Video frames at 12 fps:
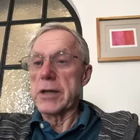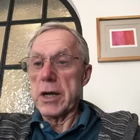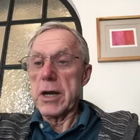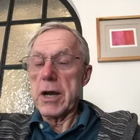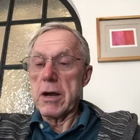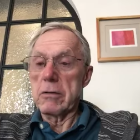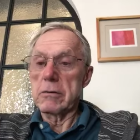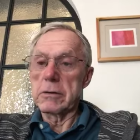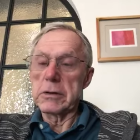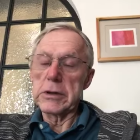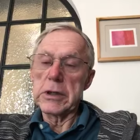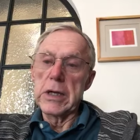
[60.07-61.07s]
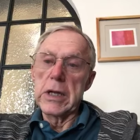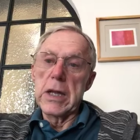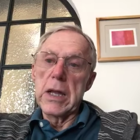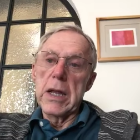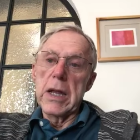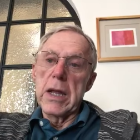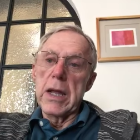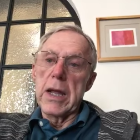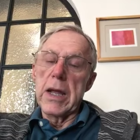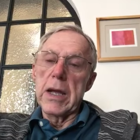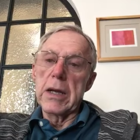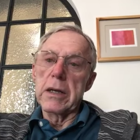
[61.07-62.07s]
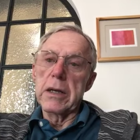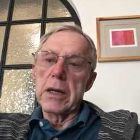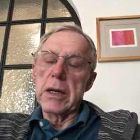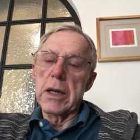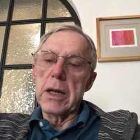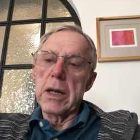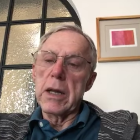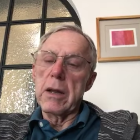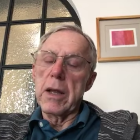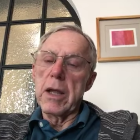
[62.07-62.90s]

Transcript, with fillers: an accountant, and uh,